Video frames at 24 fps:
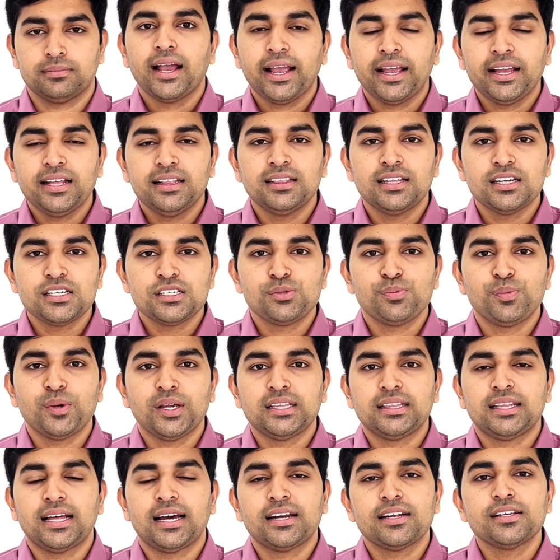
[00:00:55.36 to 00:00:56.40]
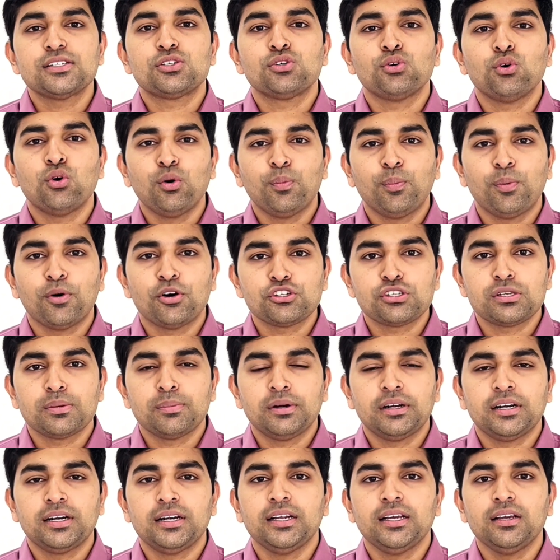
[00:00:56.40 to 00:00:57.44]
In this way, there is no
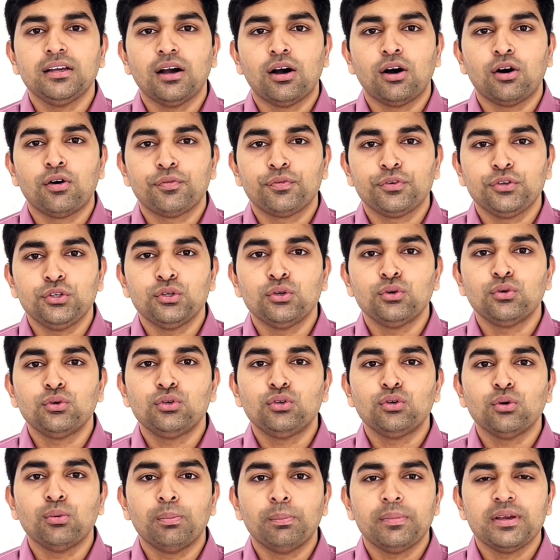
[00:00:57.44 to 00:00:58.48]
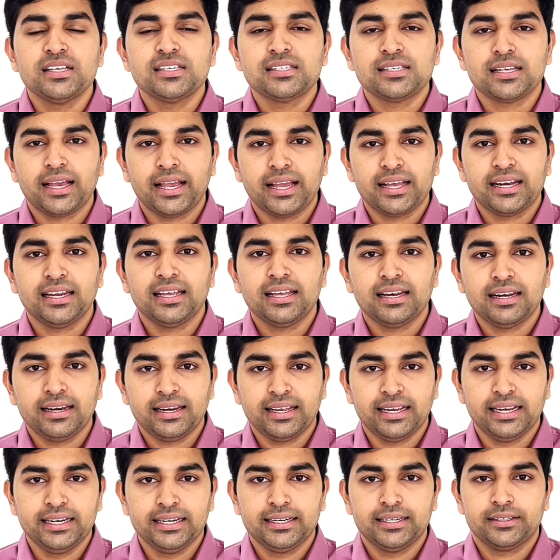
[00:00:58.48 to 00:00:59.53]
possibility of you to miss any
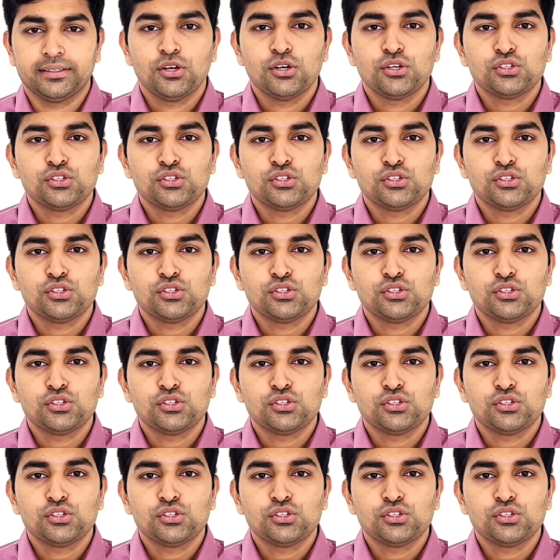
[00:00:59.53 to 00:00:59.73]
lead.